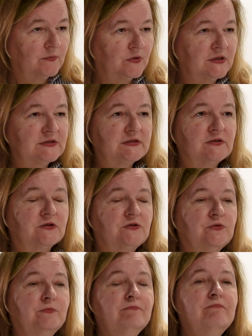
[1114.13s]
But it's
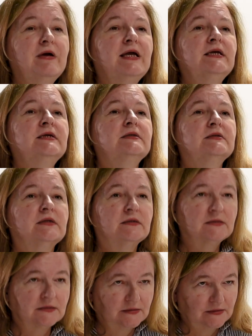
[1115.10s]
not the main
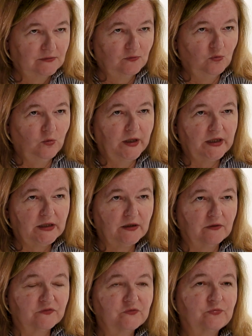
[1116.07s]
way
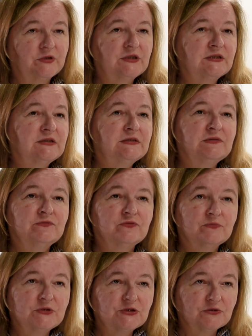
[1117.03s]
of spreading
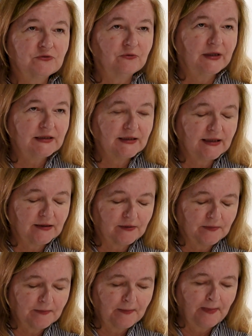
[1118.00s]
disinformation right now.